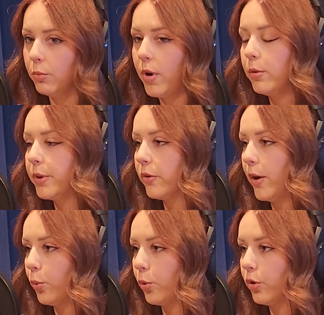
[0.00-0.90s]
probably
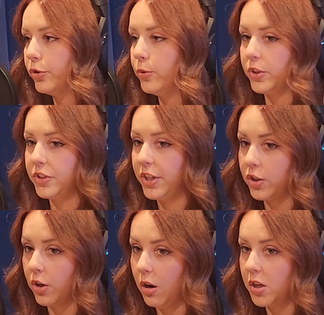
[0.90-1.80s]
around the world using
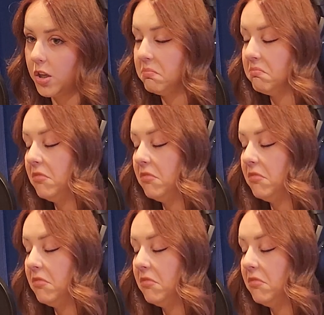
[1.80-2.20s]
TikTok.